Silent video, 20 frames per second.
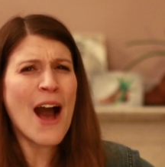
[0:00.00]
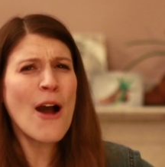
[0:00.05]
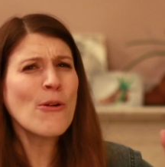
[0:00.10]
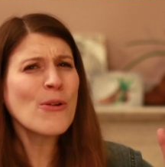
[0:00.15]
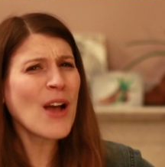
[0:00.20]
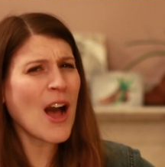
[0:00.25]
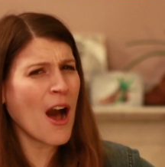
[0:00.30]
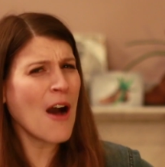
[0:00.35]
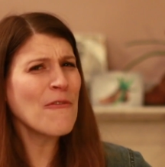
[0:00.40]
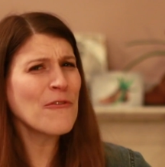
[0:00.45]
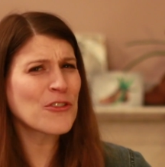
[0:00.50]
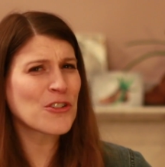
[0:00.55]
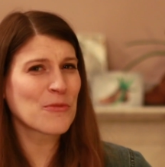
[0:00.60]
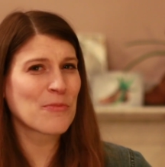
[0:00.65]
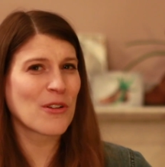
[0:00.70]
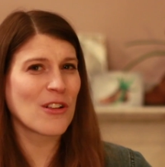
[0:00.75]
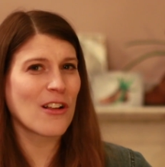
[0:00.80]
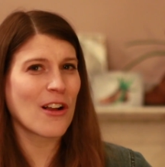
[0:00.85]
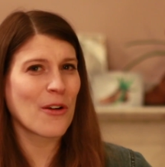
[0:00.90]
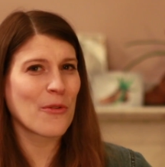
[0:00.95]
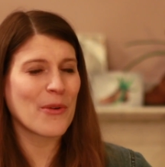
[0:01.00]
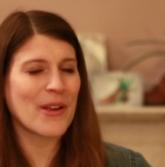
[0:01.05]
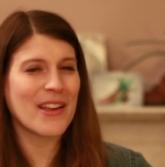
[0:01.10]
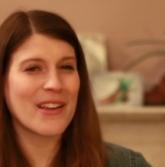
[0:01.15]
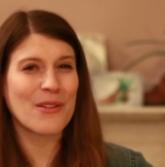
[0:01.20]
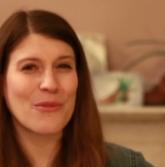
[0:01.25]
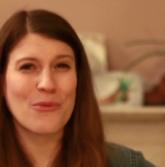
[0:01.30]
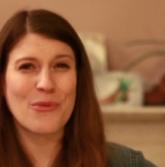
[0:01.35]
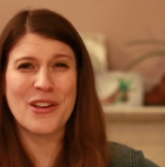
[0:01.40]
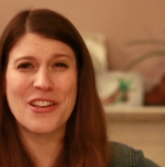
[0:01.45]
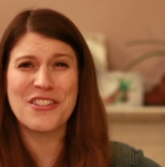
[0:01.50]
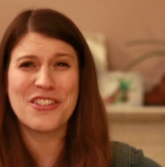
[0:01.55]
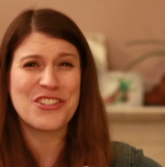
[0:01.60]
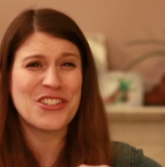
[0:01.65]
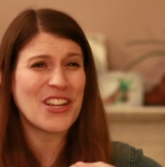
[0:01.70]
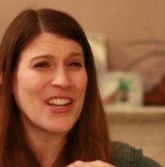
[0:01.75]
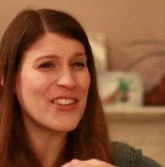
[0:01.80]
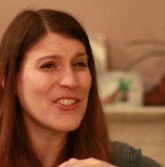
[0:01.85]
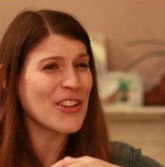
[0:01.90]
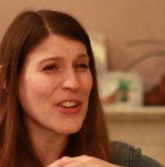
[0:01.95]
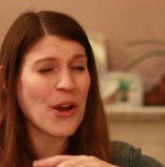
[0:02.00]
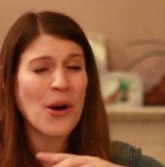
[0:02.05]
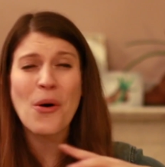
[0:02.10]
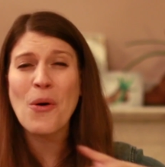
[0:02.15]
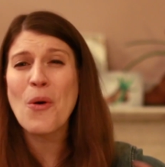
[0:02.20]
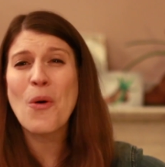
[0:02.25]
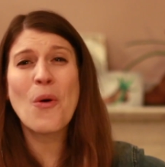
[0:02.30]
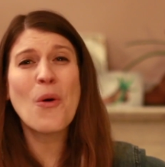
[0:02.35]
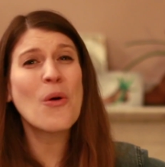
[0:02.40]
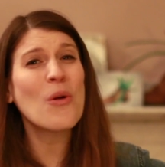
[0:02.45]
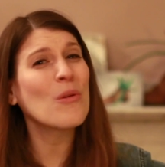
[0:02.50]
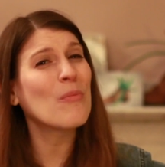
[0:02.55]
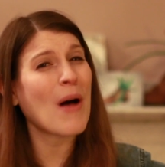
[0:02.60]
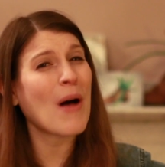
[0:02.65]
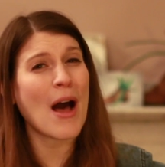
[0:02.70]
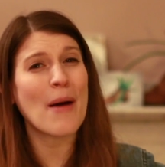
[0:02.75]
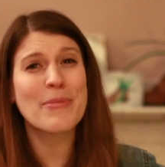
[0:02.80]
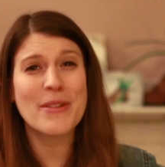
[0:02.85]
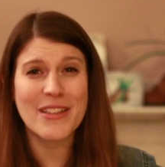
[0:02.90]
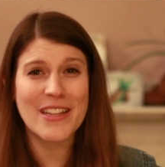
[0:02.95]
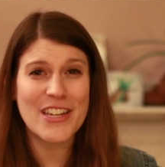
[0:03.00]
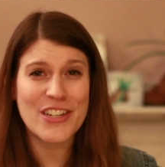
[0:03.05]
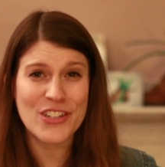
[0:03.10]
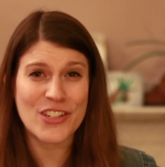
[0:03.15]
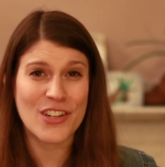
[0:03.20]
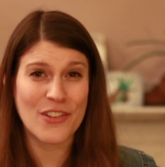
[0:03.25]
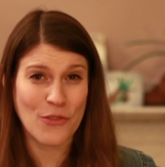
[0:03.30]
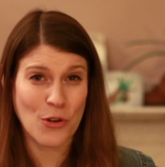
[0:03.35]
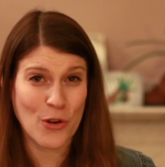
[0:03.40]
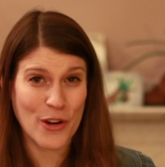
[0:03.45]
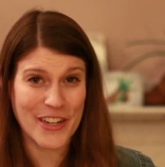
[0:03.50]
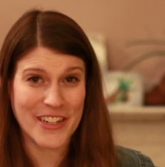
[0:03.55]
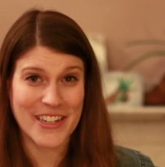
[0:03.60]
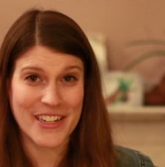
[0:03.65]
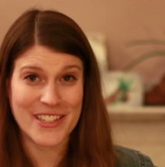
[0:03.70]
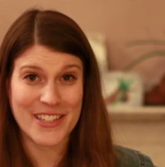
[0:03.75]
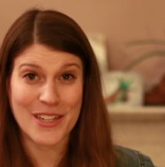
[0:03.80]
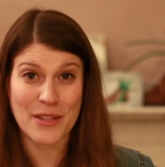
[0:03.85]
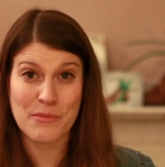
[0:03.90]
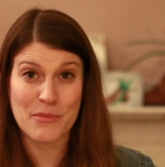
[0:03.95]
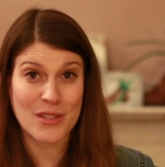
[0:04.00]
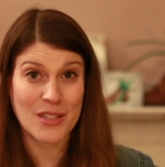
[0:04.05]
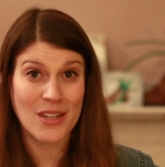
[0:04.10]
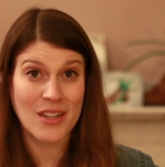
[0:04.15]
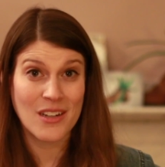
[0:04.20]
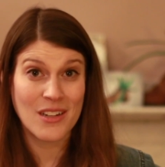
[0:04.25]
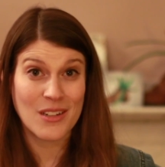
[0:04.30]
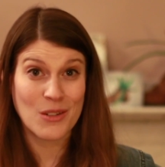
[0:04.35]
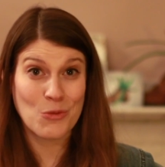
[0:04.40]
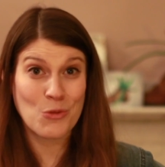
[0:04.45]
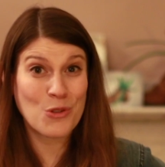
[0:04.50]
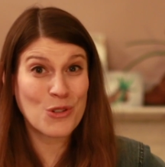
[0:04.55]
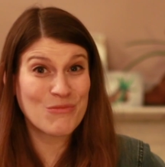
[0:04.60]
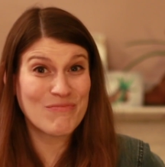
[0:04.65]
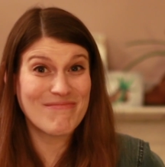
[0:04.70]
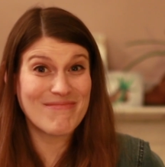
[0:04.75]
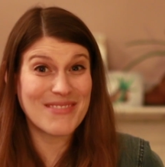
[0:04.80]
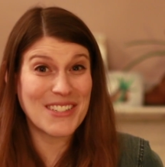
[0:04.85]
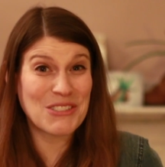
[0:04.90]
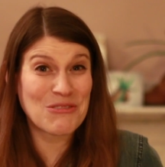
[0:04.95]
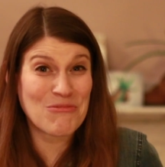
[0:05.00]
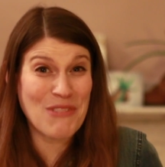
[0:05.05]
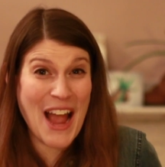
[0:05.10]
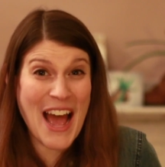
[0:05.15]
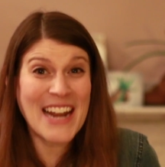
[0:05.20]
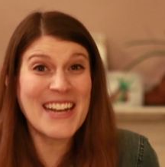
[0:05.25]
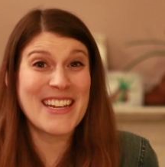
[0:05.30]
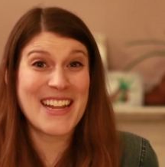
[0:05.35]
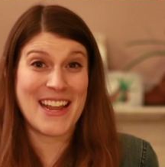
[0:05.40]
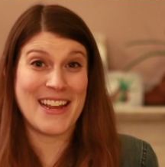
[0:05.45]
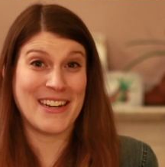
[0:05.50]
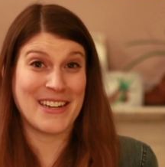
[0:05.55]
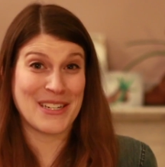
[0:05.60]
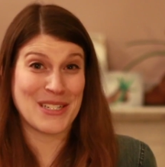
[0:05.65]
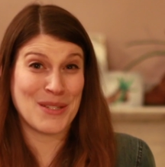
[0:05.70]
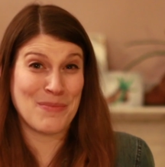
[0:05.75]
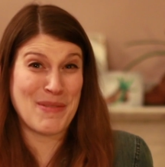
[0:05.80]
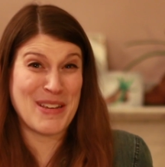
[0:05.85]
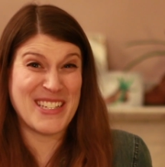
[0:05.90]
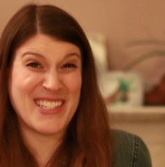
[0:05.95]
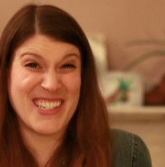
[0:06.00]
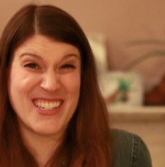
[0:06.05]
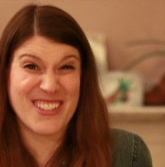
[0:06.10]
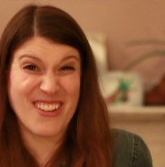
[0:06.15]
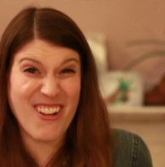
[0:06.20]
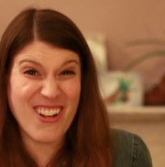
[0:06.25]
How comfortable are we with changing a whole population of organisms, or eradicating a species